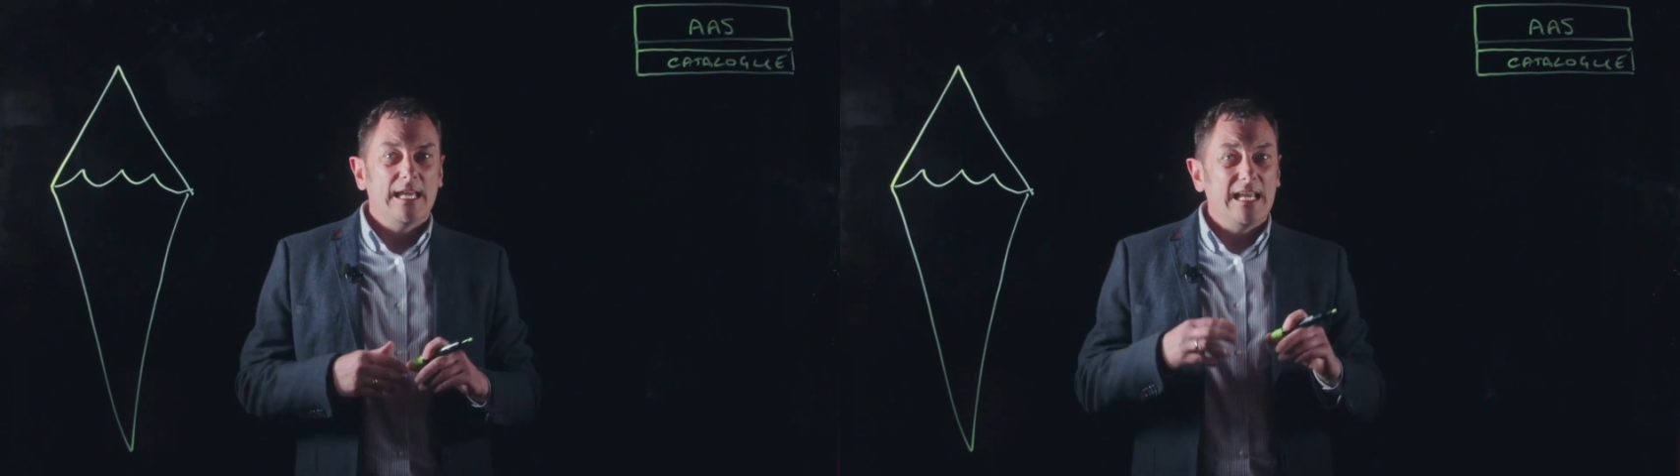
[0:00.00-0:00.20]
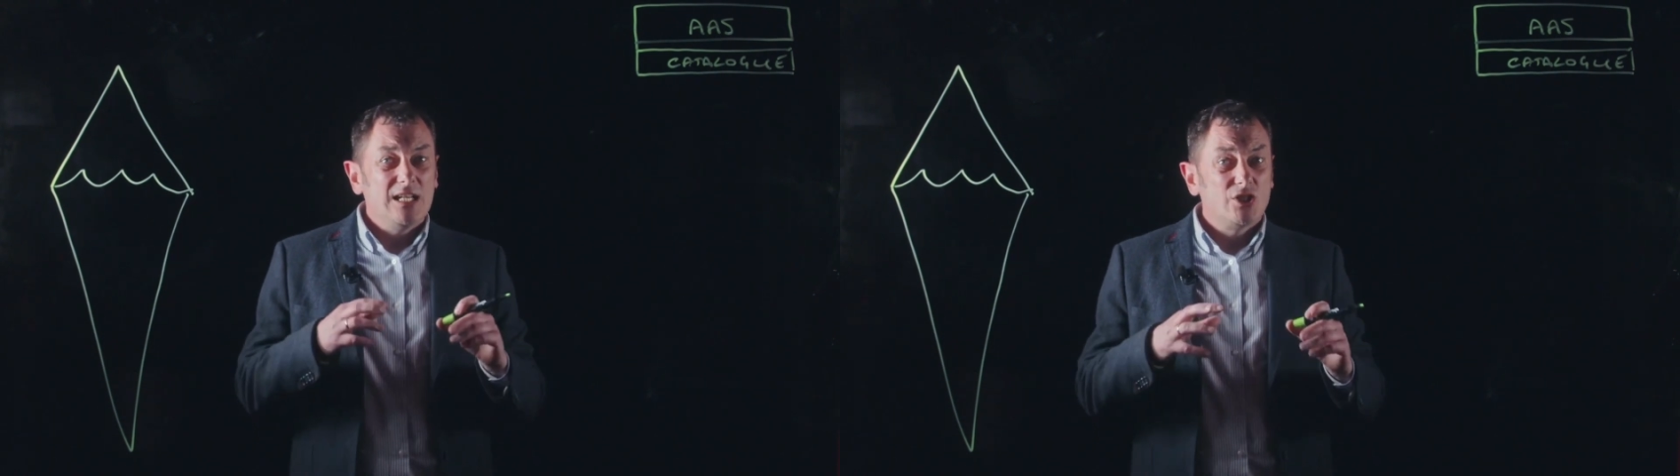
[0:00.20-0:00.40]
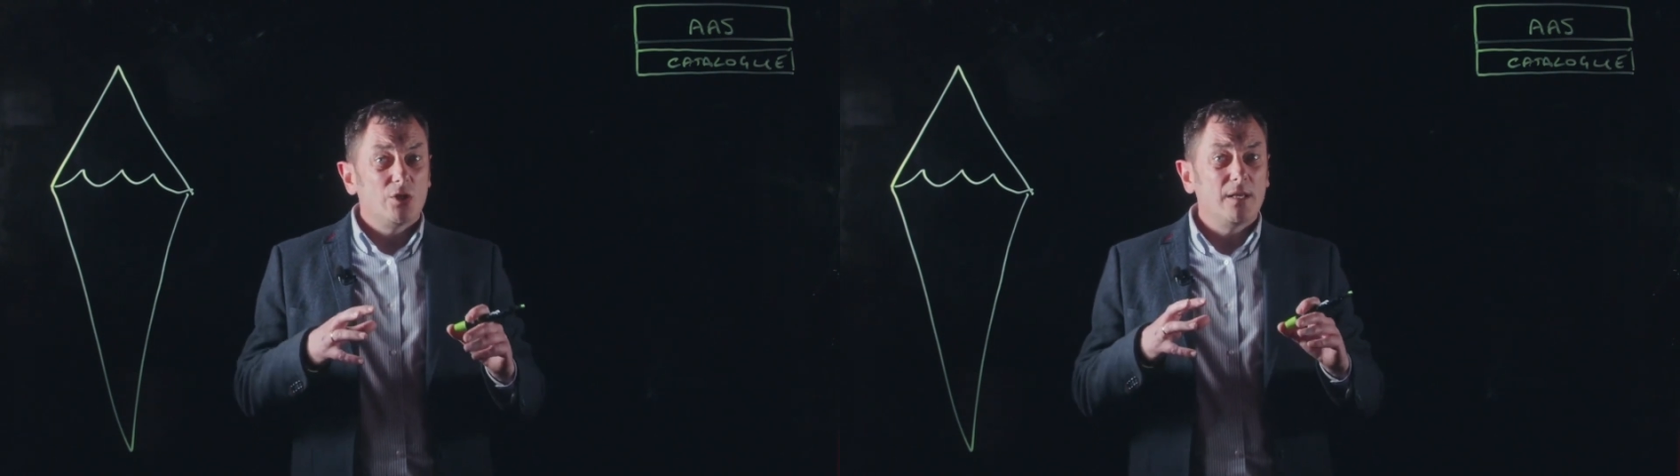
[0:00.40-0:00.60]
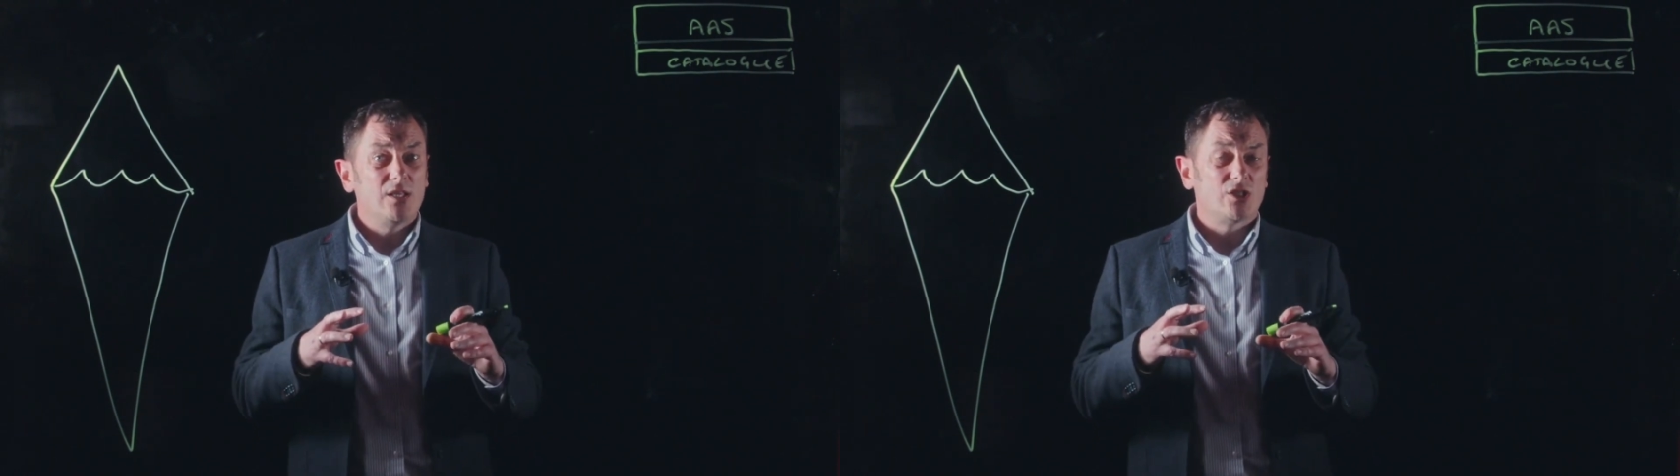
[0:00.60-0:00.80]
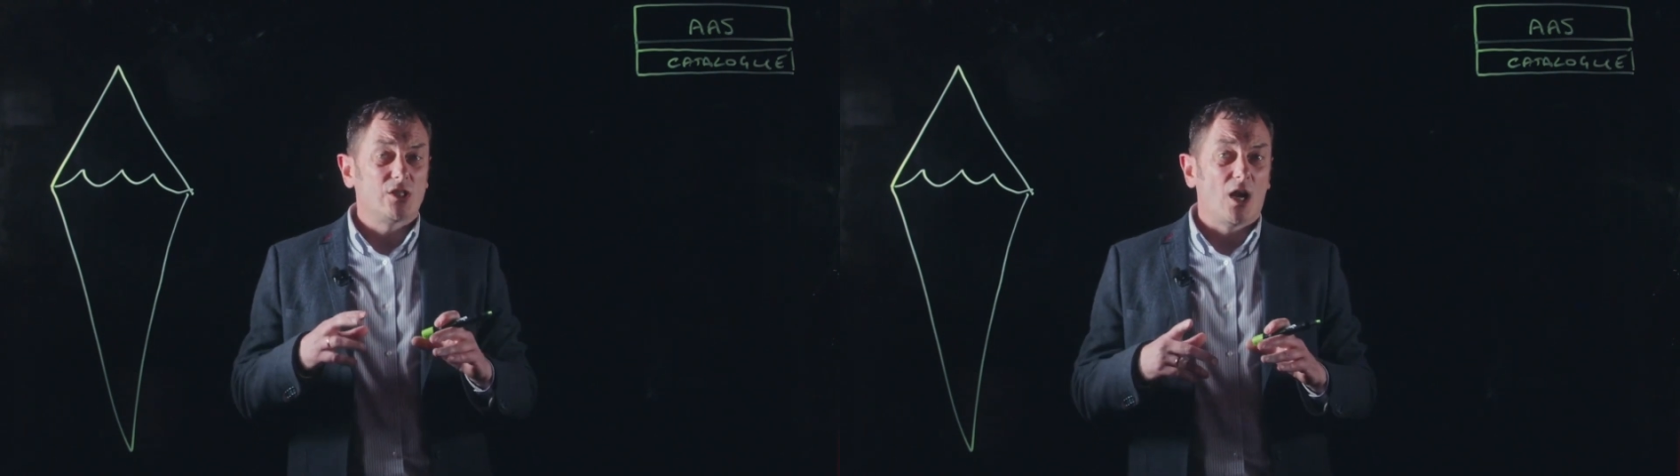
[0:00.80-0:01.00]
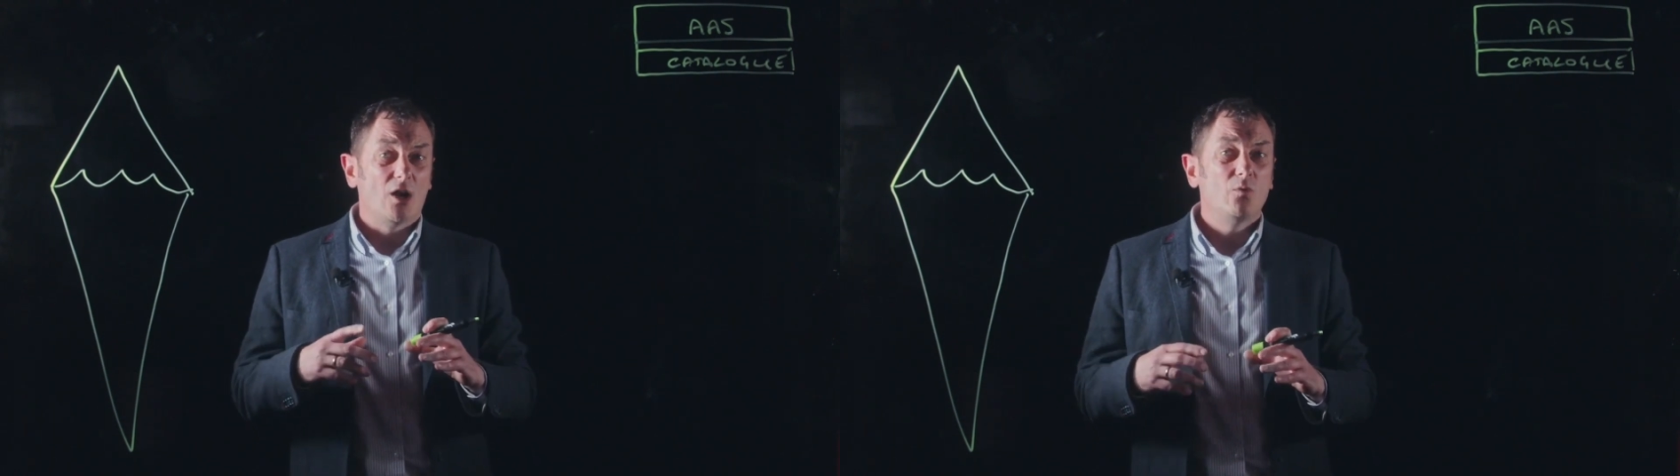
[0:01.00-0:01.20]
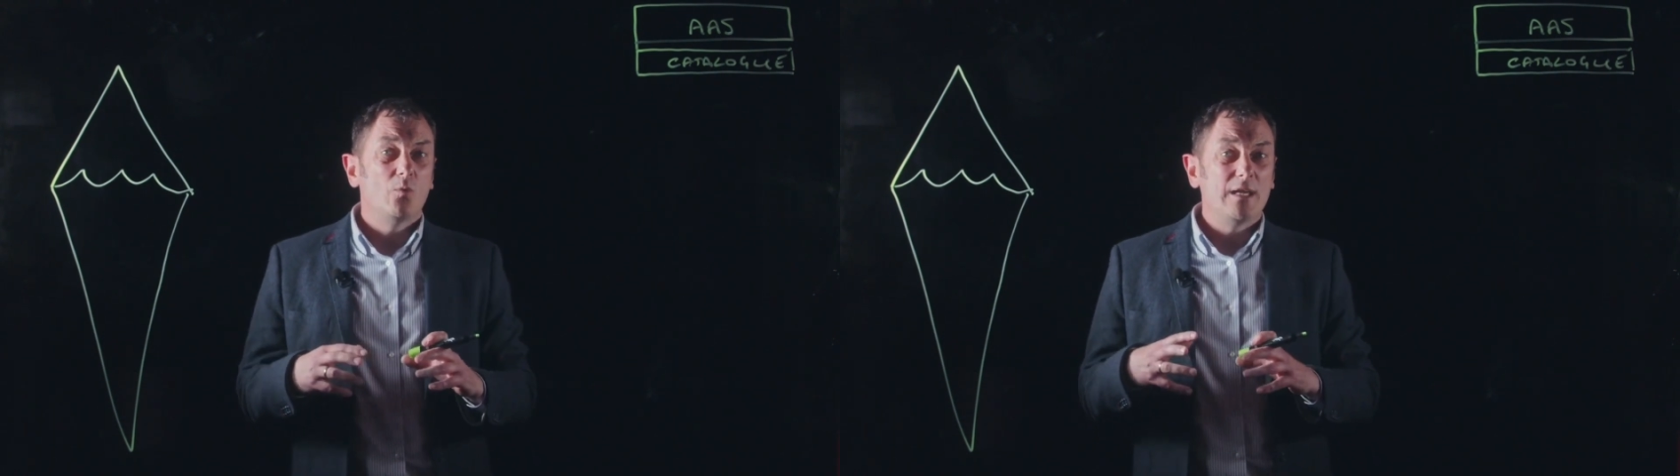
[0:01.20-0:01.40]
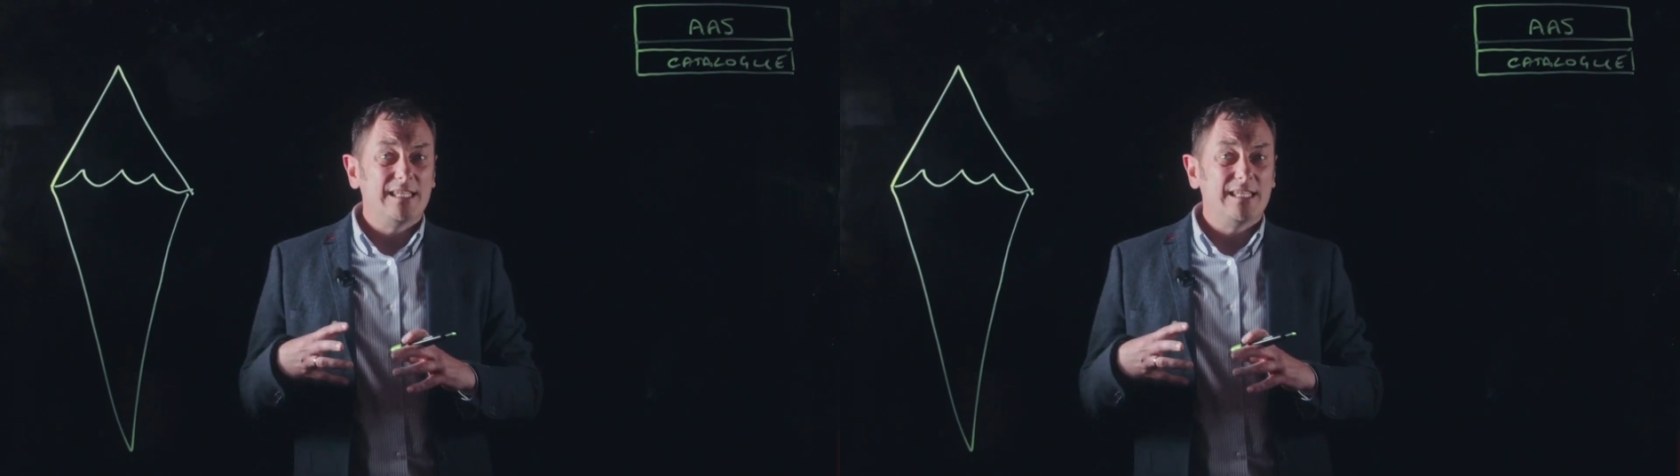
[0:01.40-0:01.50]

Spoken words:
In doing so, we